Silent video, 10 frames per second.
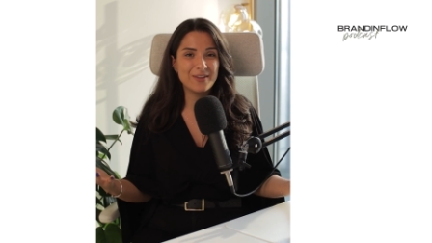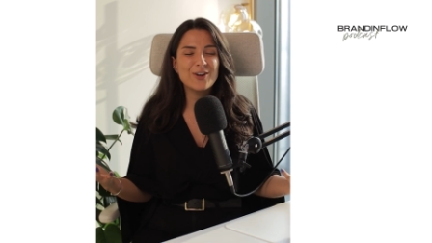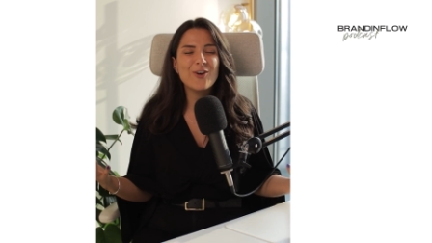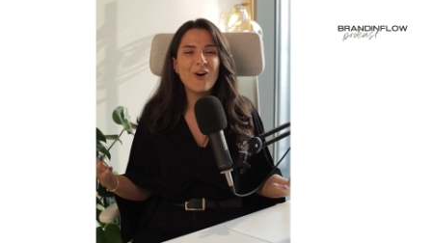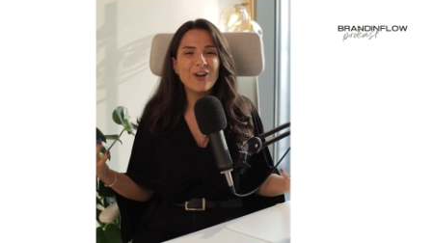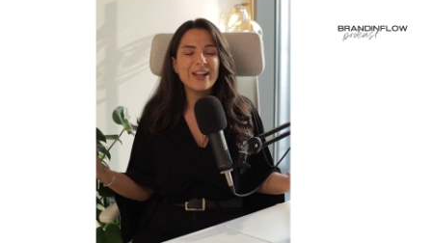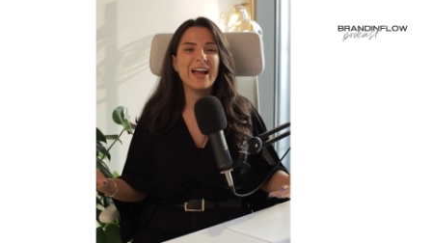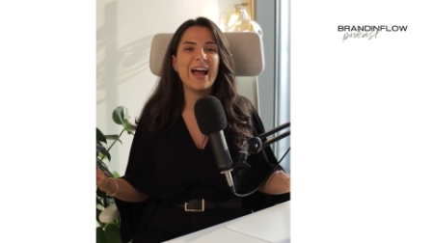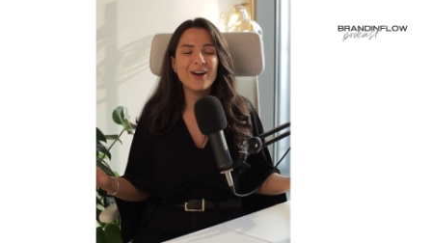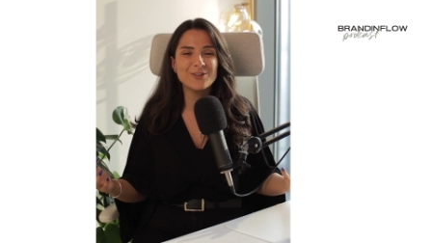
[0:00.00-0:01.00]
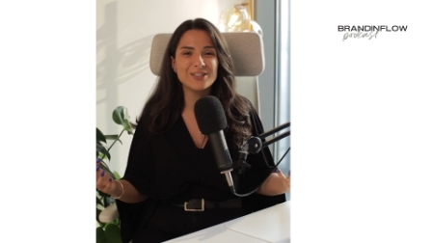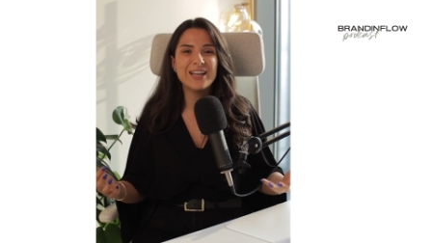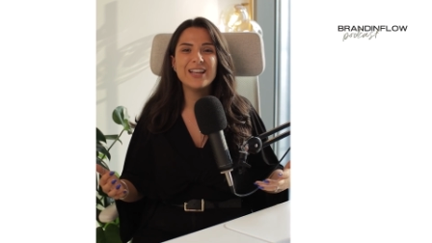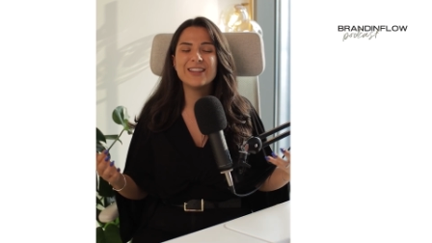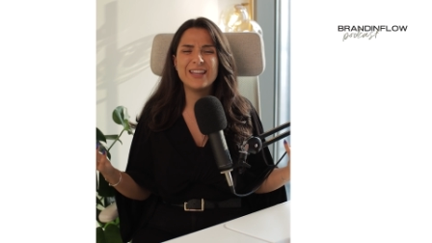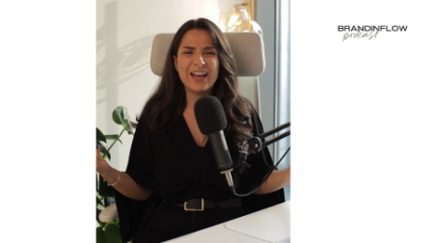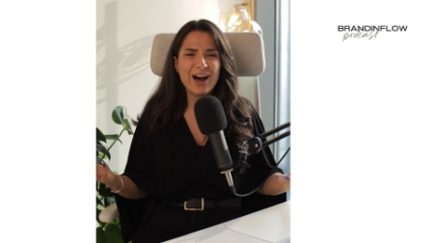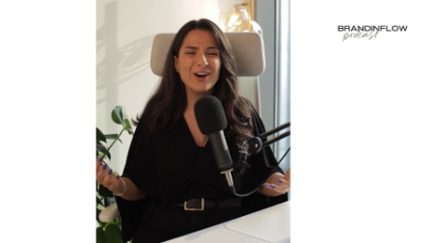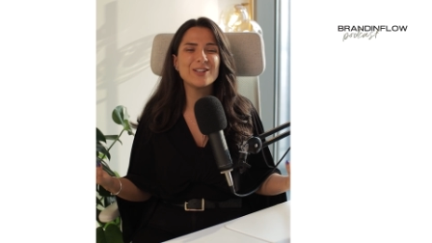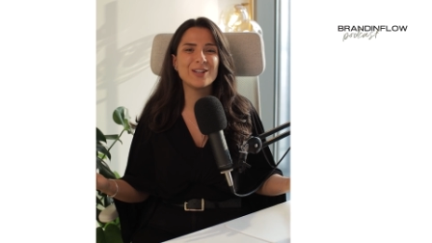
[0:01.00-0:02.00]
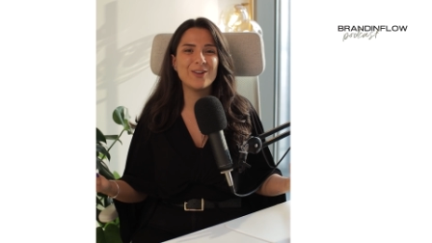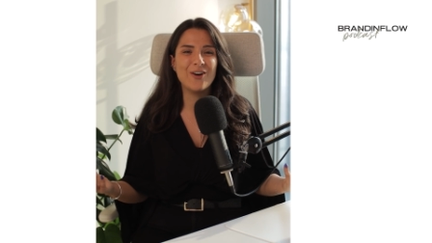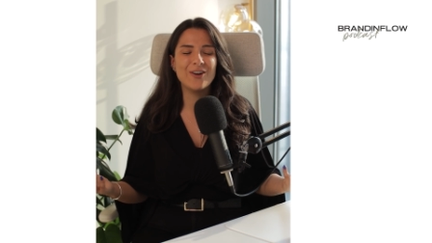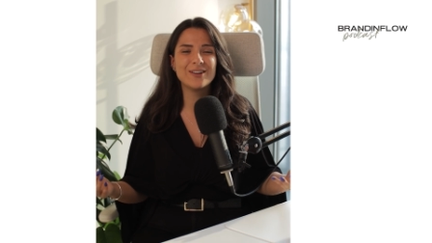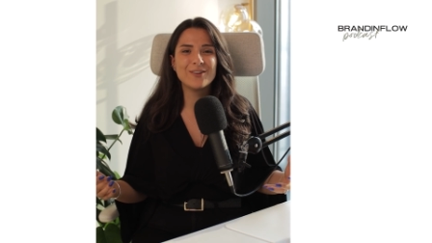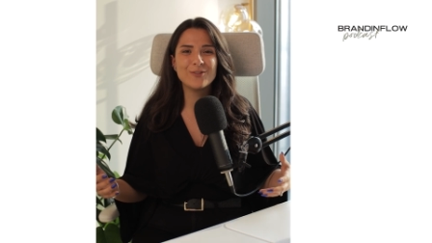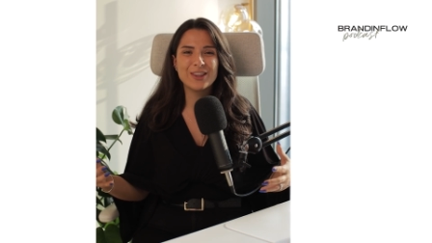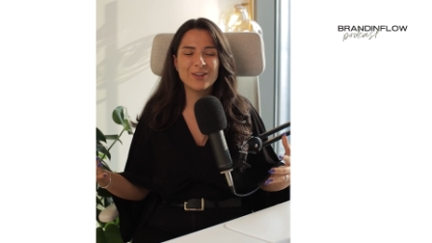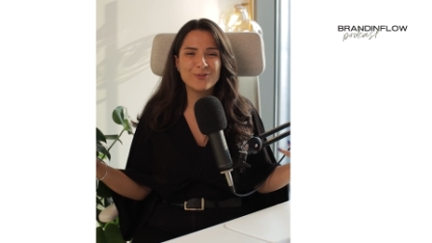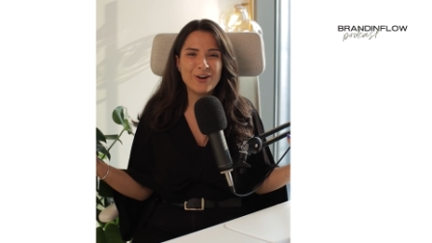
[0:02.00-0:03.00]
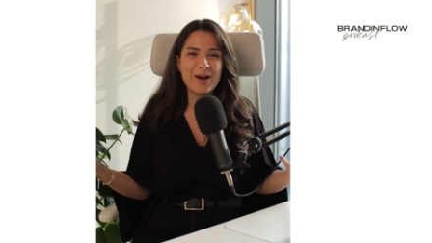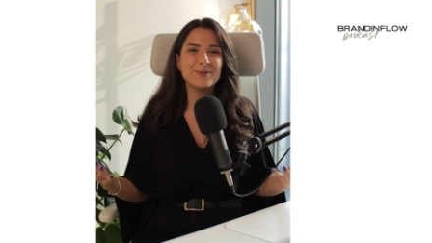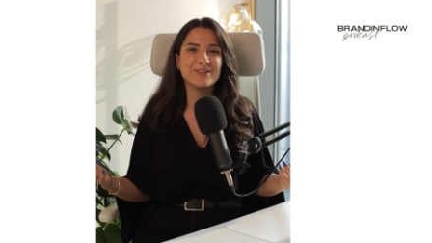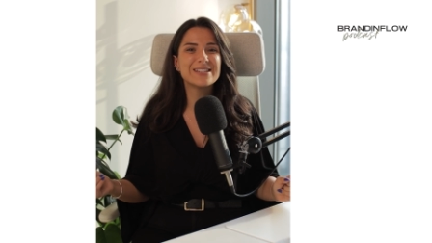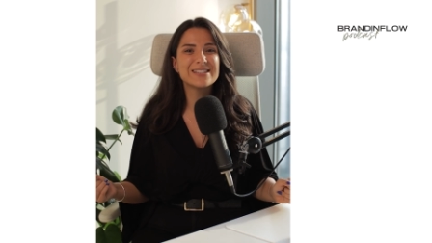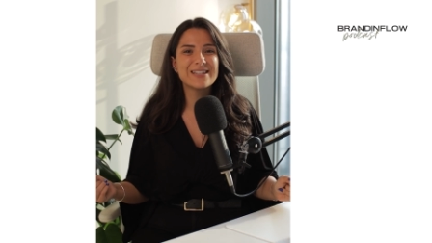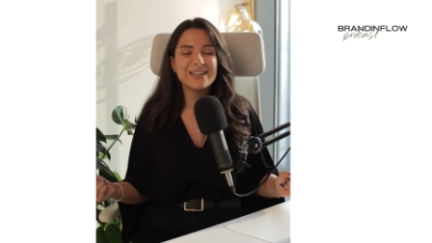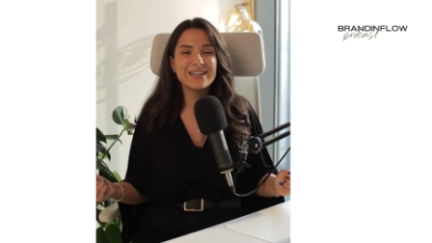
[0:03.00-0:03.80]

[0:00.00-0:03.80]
They're calling out the outlaw, the rebels.